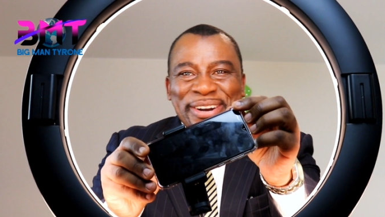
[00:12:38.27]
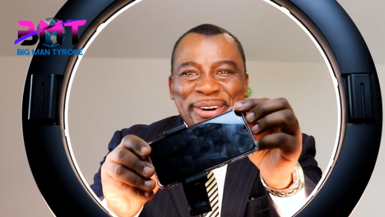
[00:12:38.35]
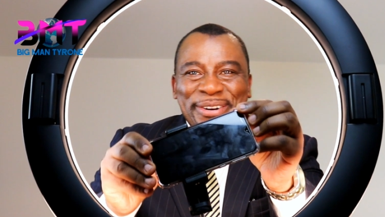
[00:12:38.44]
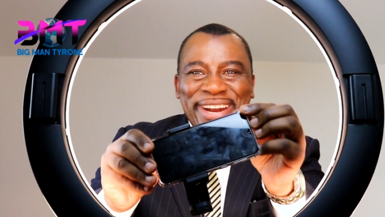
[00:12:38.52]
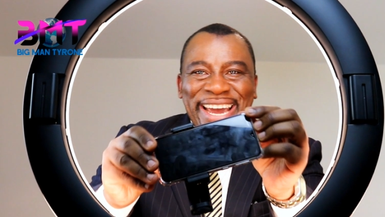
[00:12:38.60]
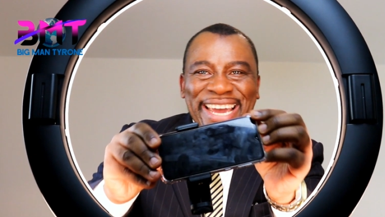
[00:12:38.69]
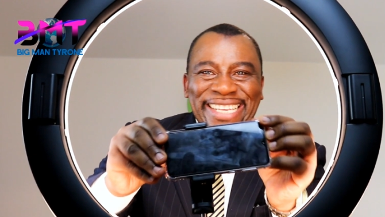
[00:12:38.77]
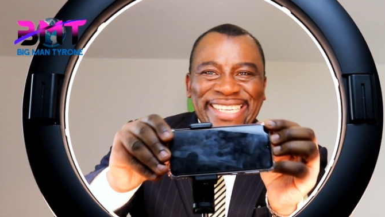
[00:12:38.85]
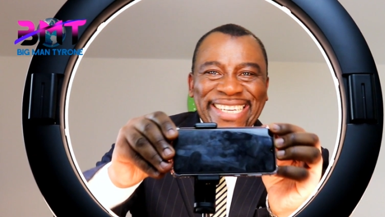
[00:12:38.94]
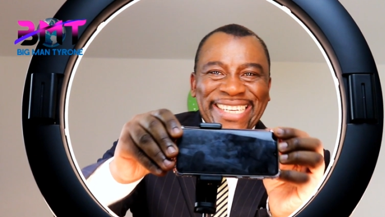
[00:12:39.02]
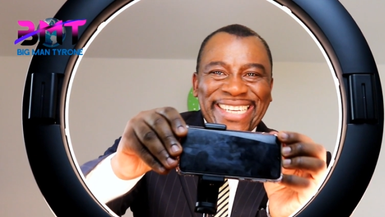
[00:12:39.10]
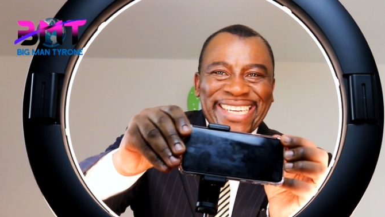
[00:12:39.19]
All
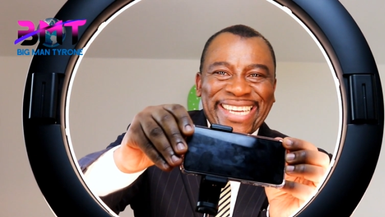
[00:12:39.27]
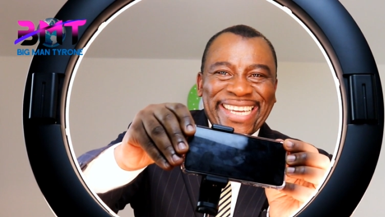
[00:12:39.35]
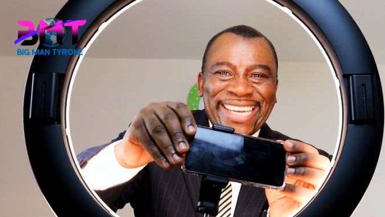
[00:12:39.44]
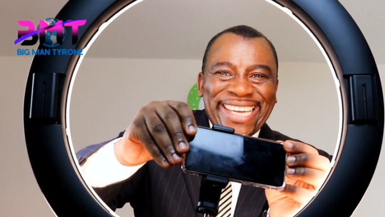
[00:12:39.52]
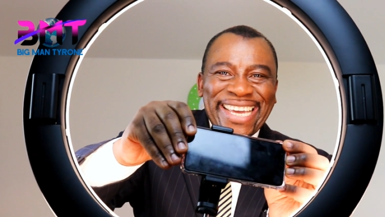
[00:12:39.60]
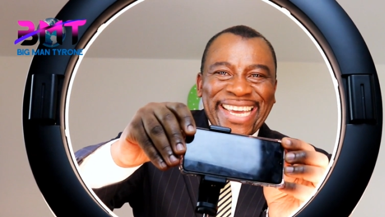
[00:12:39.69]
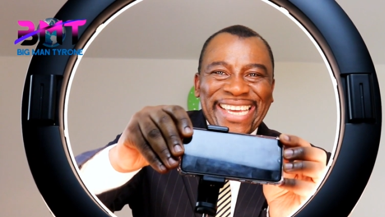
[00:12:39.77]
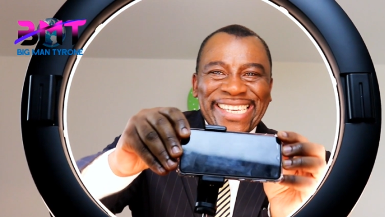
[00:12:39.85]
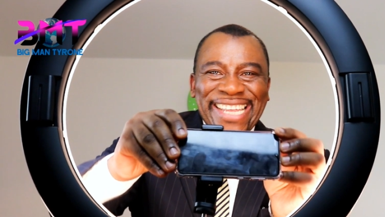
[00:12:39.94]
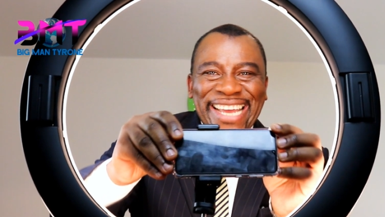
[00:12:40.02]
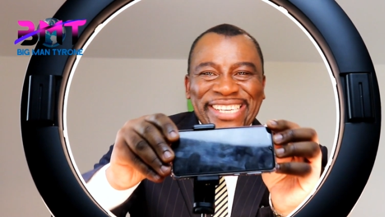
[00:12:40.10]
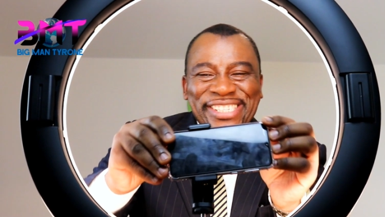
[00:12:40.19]
right.
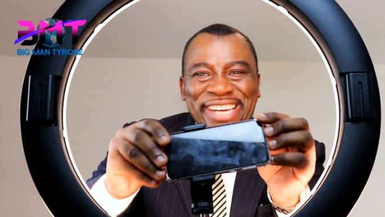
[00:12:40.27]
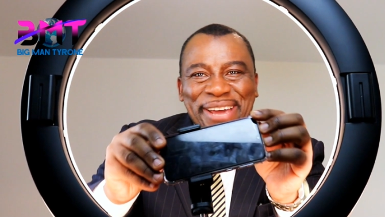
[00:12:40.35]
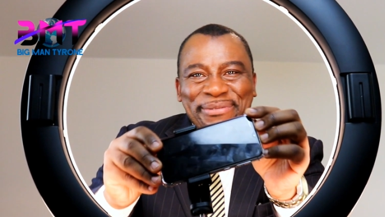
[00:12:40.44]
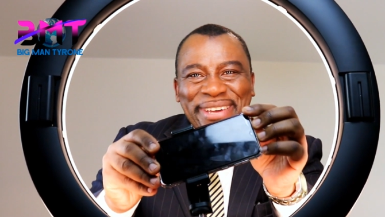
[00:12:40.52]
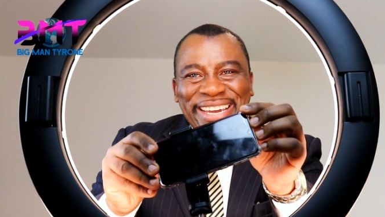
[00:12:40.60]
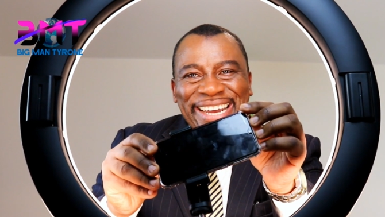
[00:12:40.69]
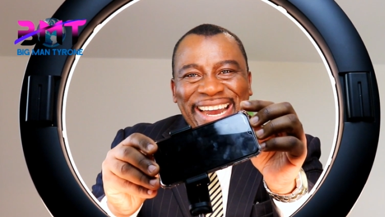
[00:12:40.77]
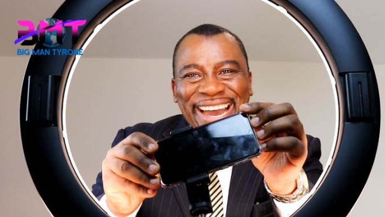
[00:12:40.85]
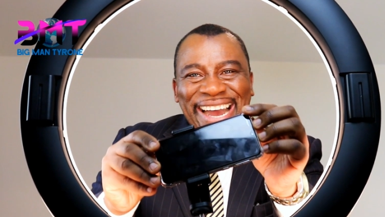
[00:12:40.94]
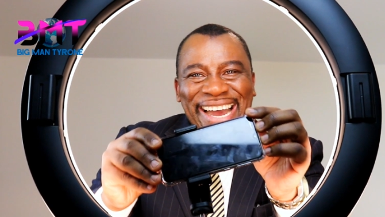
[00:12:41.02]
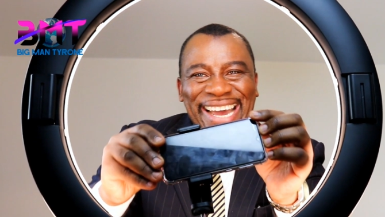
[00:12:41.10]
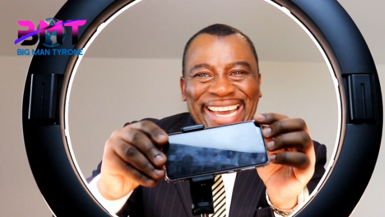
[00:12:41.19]
It's like driving a
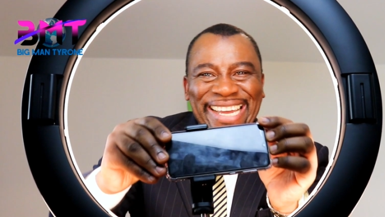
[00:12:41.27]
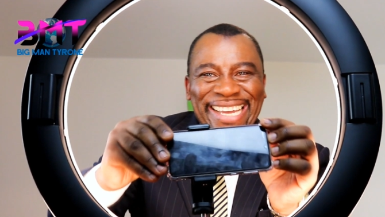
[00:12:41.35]
car.